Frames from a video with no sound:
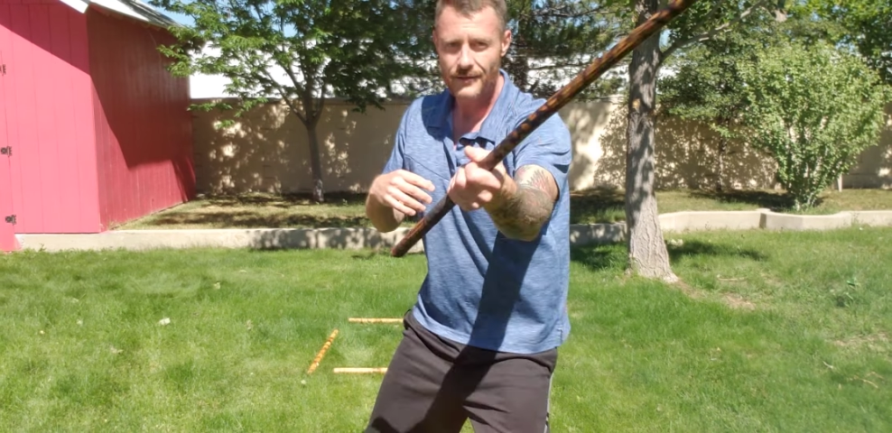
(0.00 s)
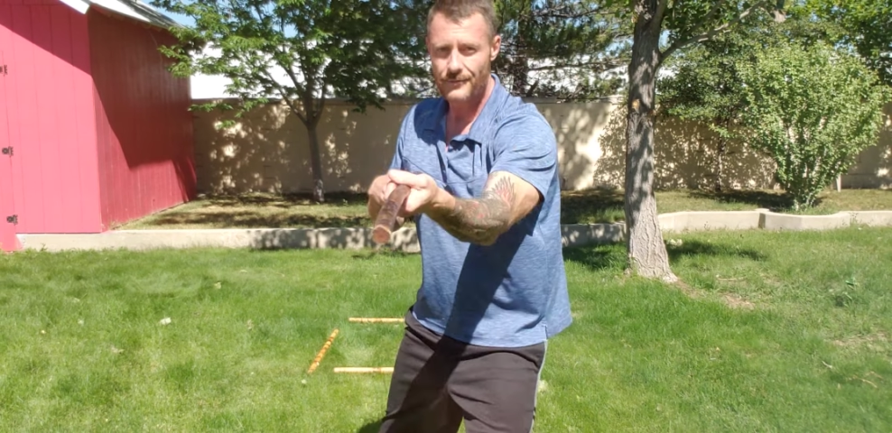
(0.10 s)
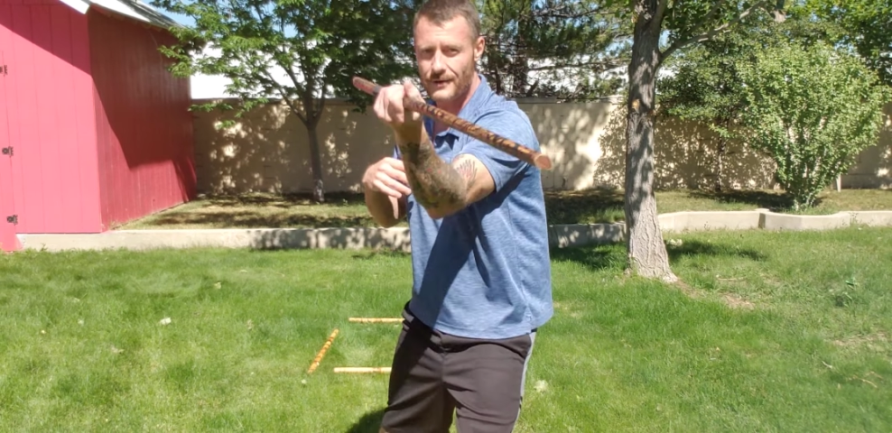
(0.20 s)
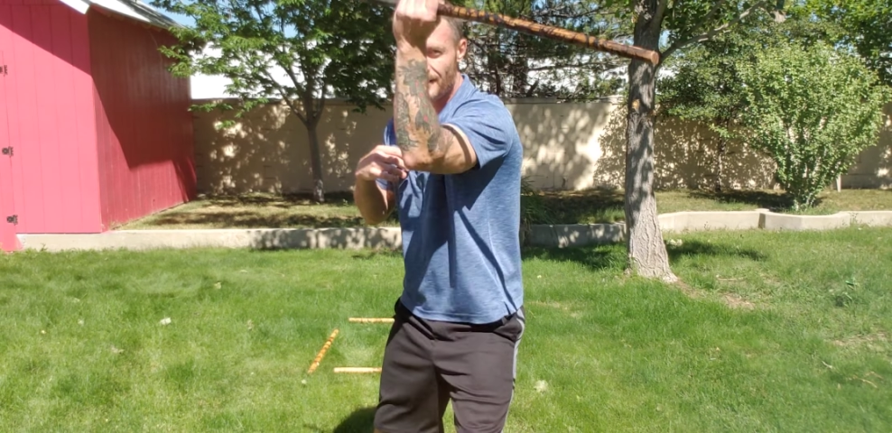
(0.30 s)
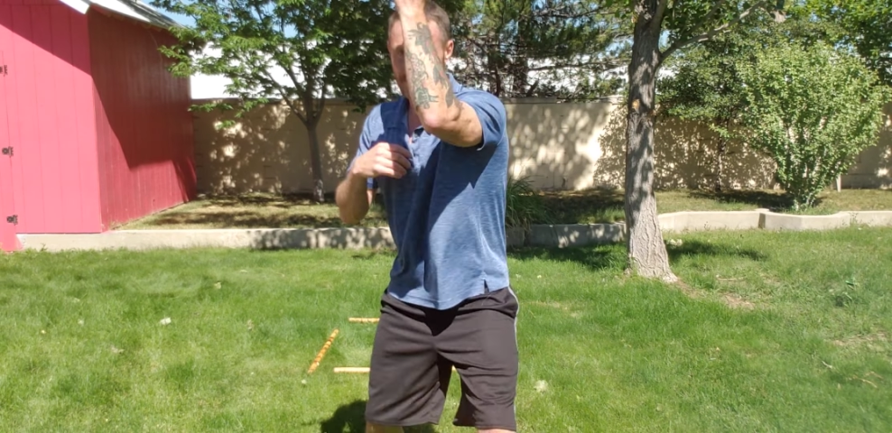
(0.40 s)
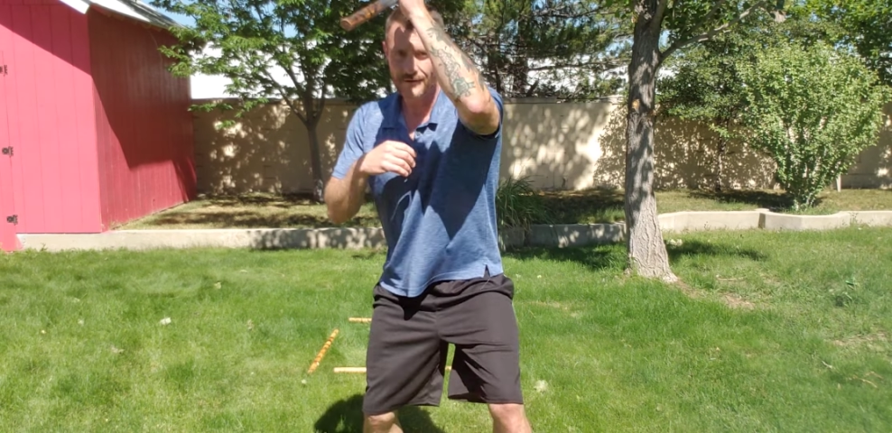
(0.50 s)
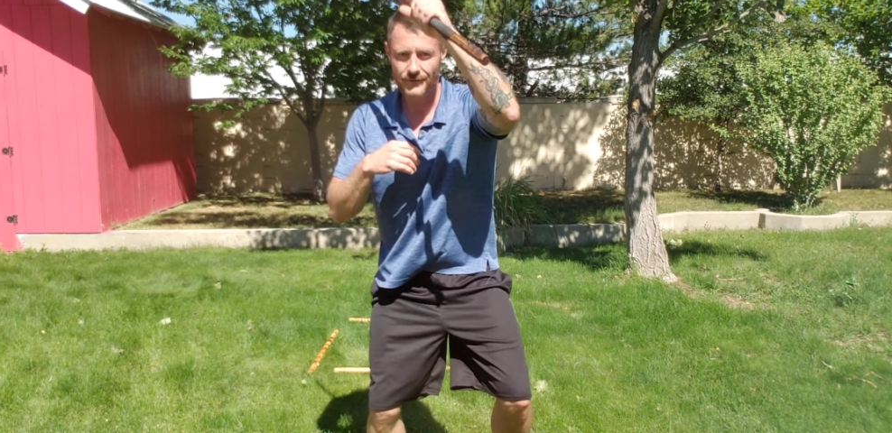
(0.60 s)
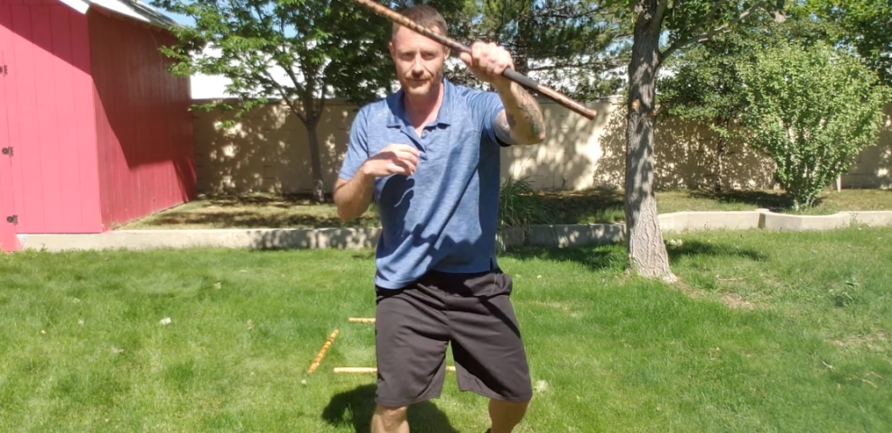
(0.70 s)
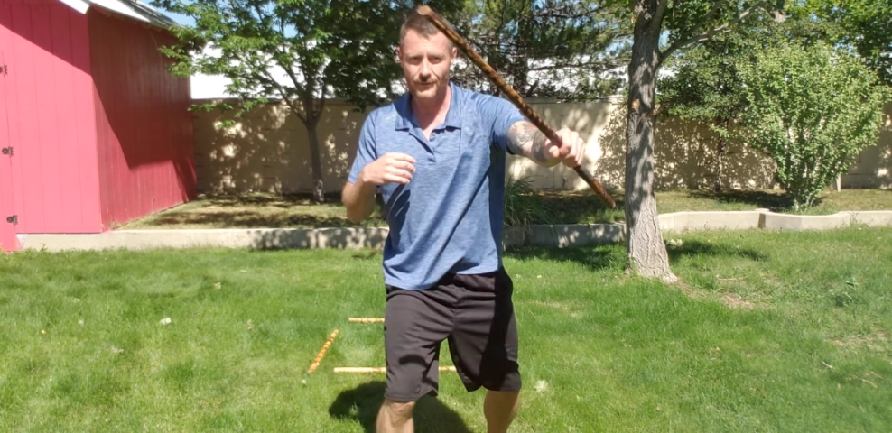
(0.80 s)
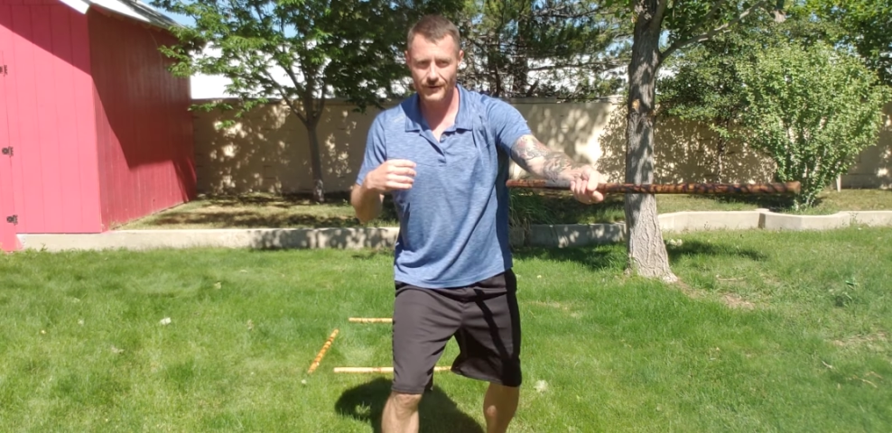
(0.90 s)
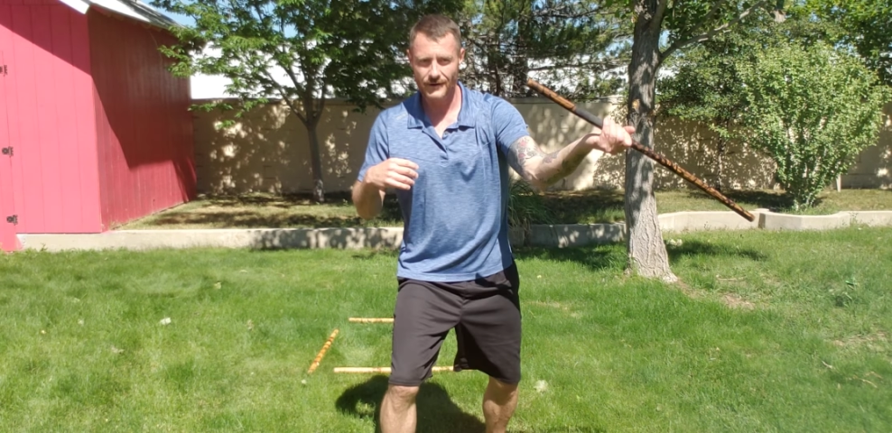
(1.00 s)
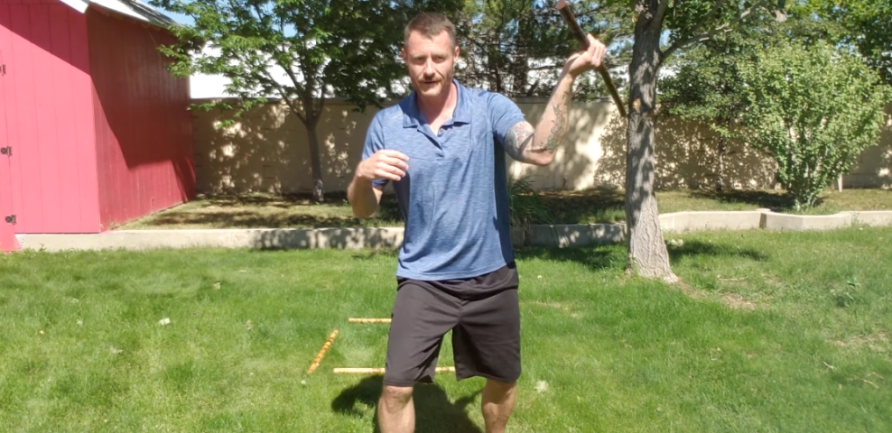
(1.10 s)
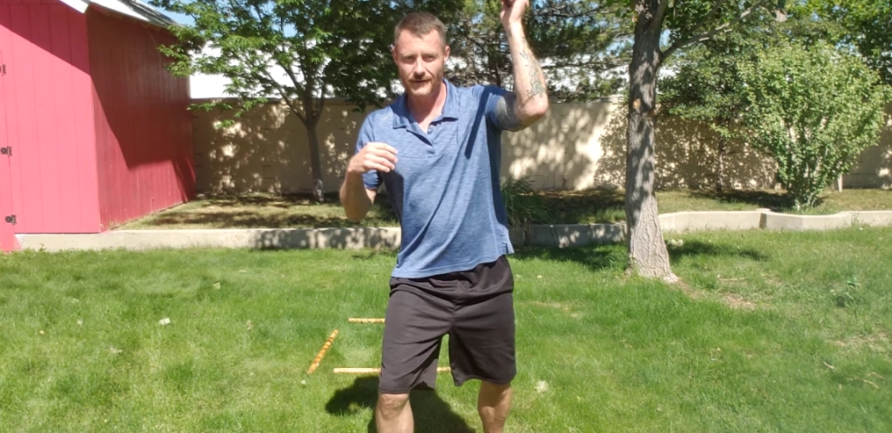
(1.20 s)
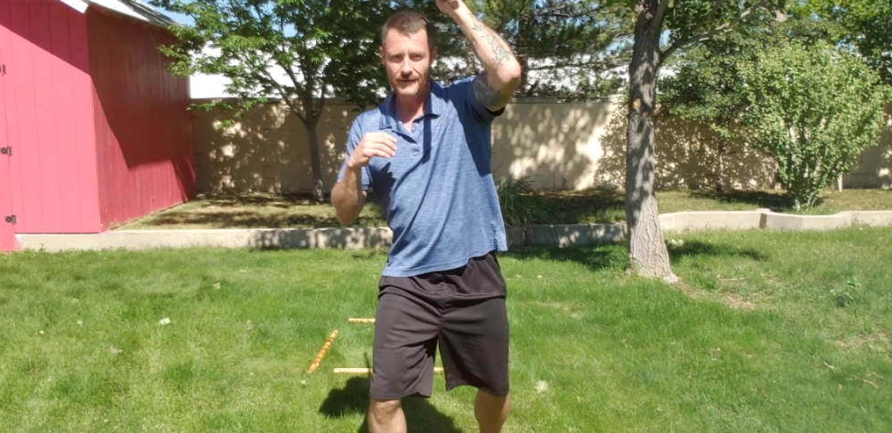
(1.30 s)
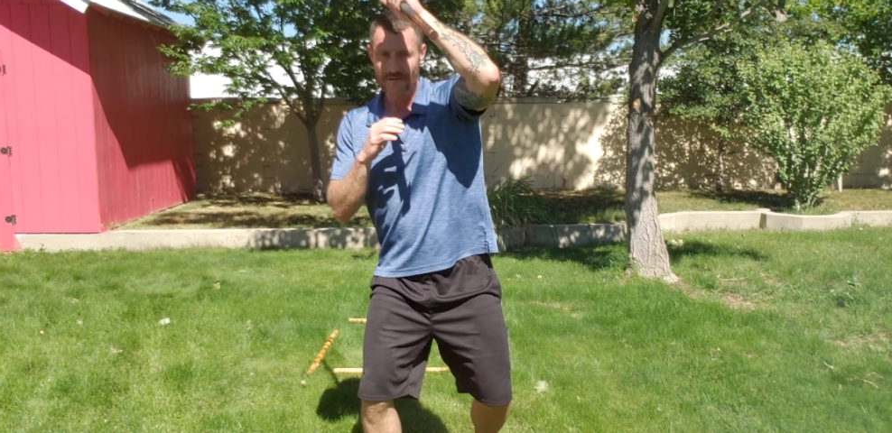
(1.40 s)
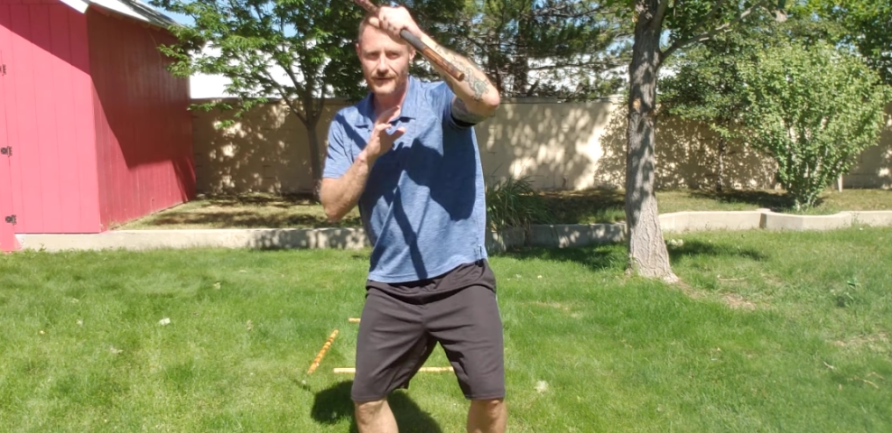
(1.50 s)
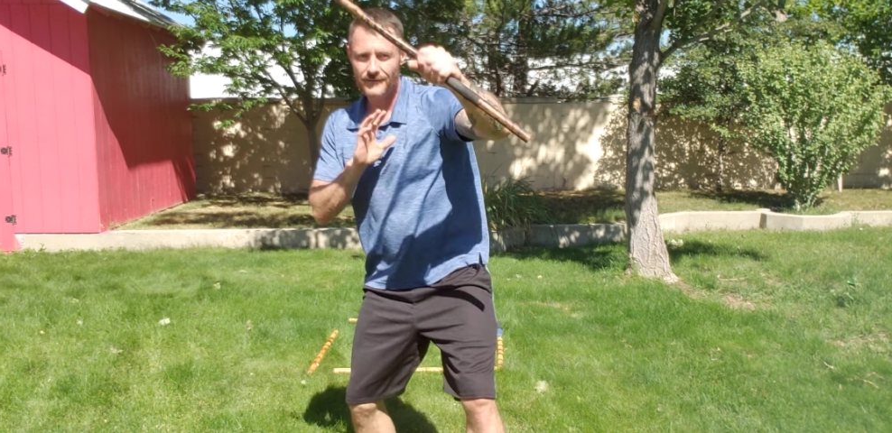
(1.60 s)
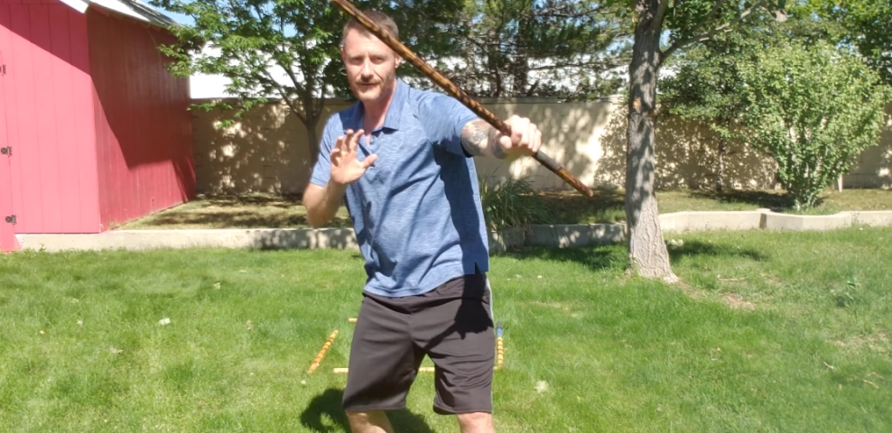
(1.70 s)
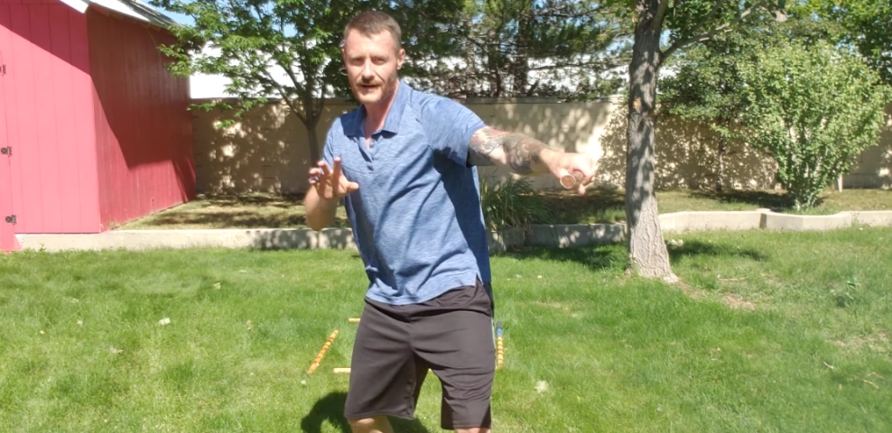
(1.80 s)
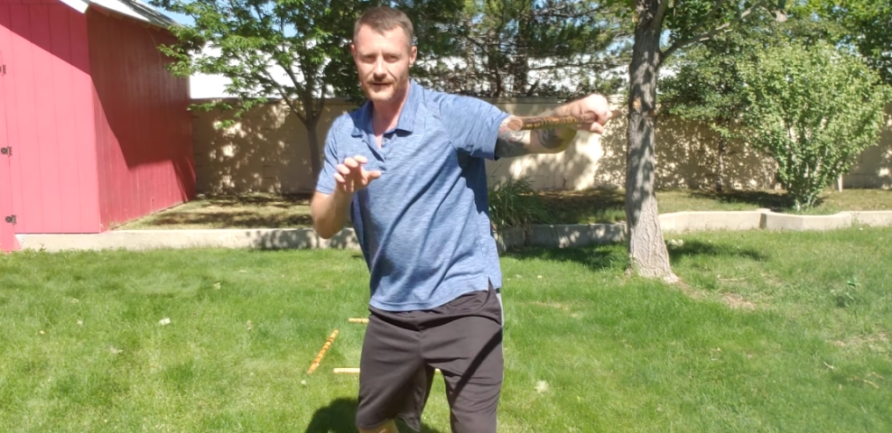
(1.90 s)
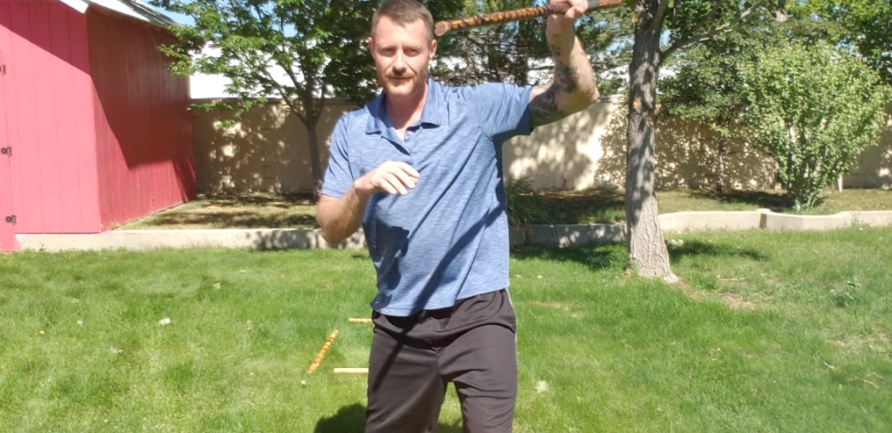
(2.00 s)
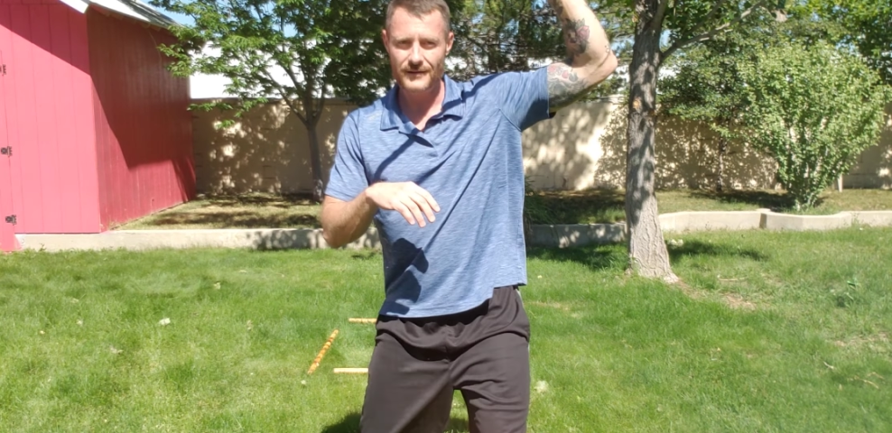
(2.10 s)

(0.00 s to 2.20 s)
3, 4, 5,